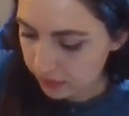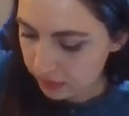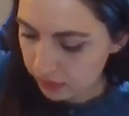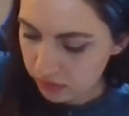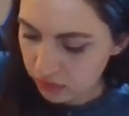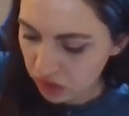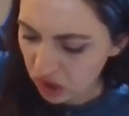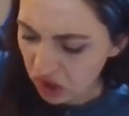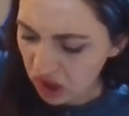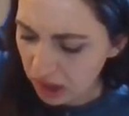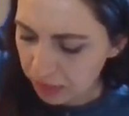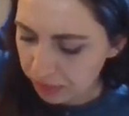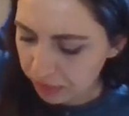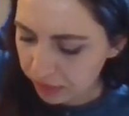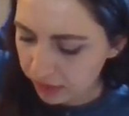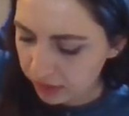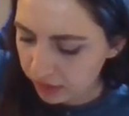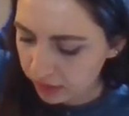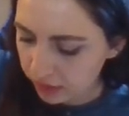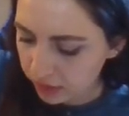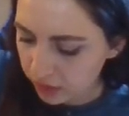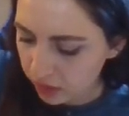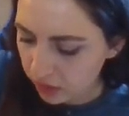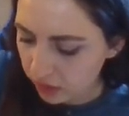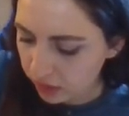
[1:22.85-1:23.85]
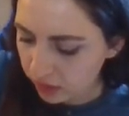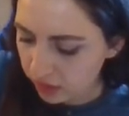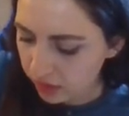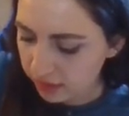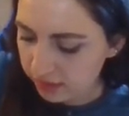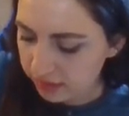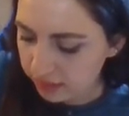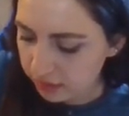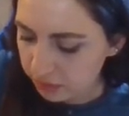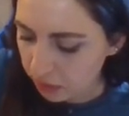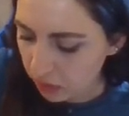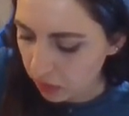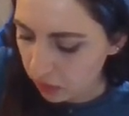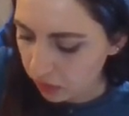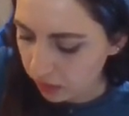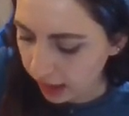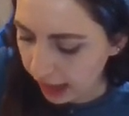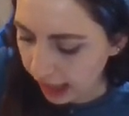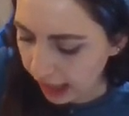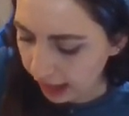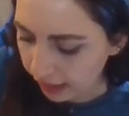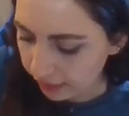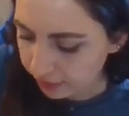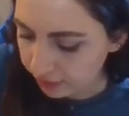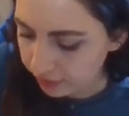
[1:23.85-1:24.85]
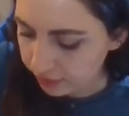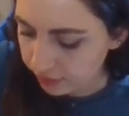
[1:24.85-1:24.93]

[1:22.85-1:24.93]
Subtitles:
So I'm going to call it small f.